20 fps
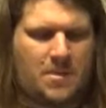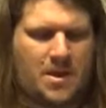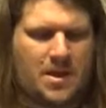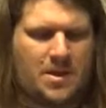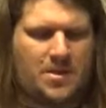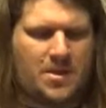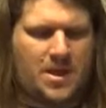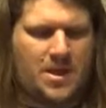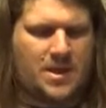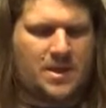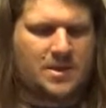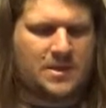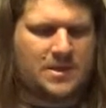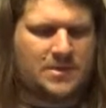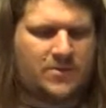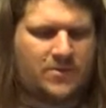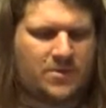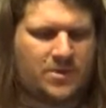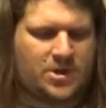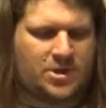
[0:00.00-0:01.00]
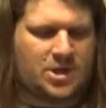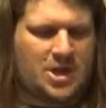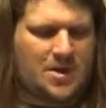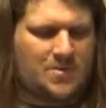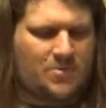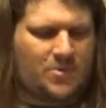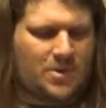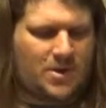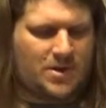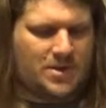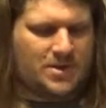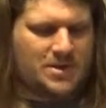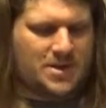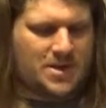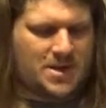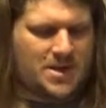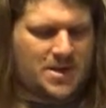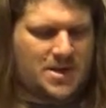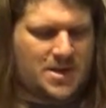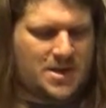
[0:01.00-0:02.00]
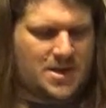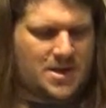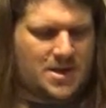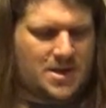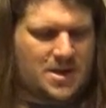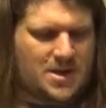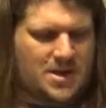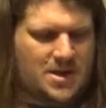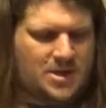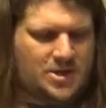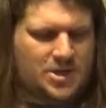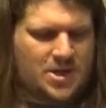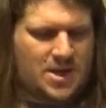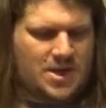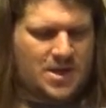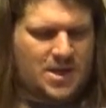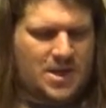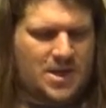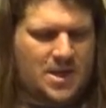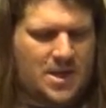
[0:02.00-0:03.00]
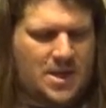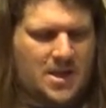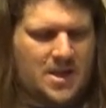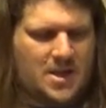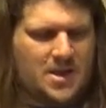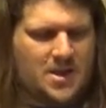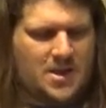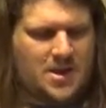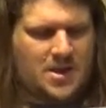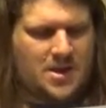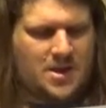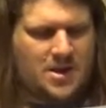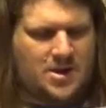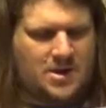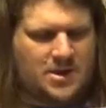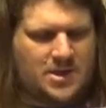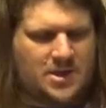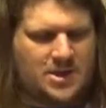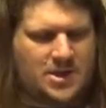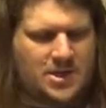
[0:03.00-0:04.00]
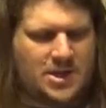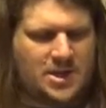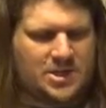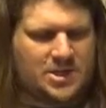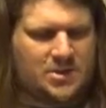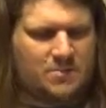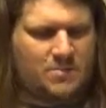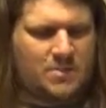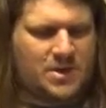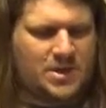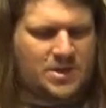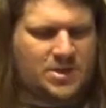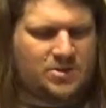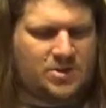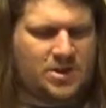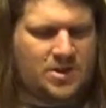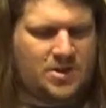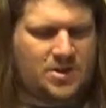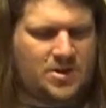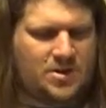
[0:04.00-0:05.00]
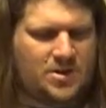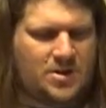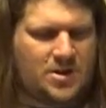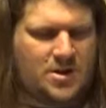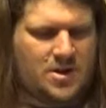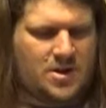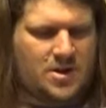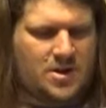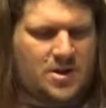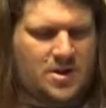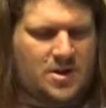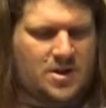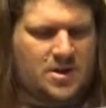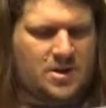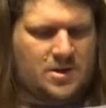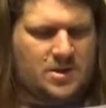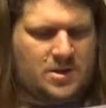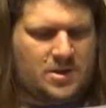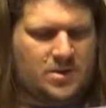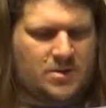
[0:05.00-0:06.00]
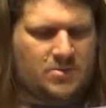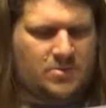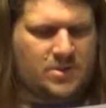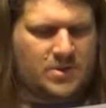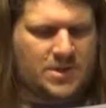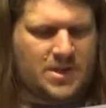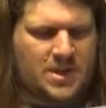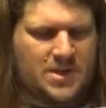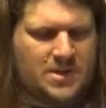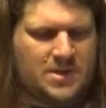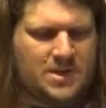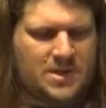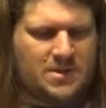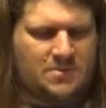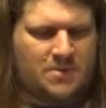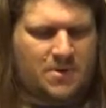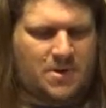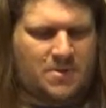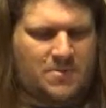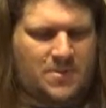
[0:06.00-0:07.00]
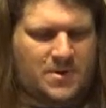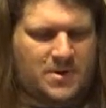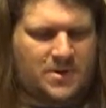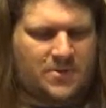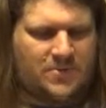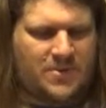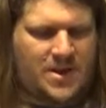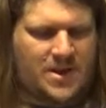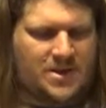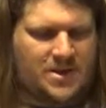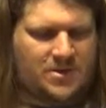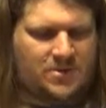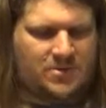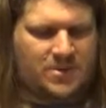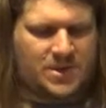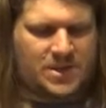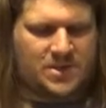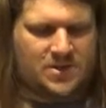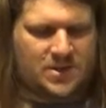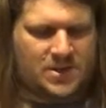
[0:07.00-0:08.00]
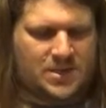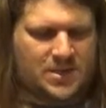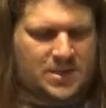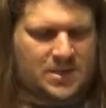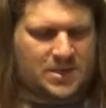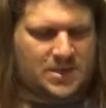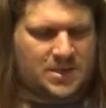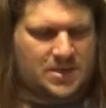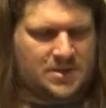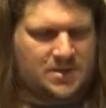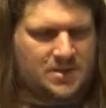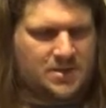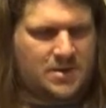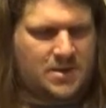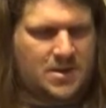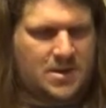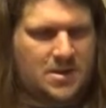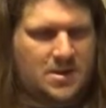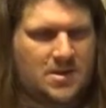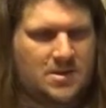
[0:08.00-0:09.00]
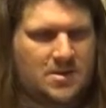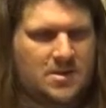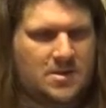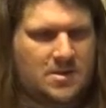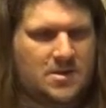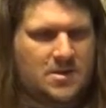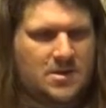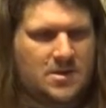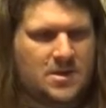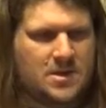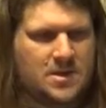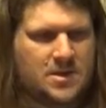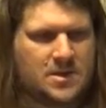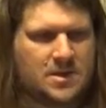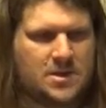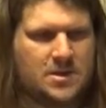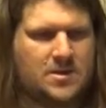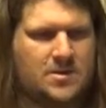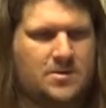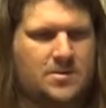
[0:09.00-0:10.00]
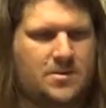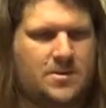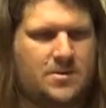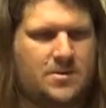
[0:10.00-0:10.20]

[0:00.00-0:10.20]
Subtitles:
thanks for a job well done. John King, Hunters Education Administrator, Wisconsin Department of Natural Resources. So,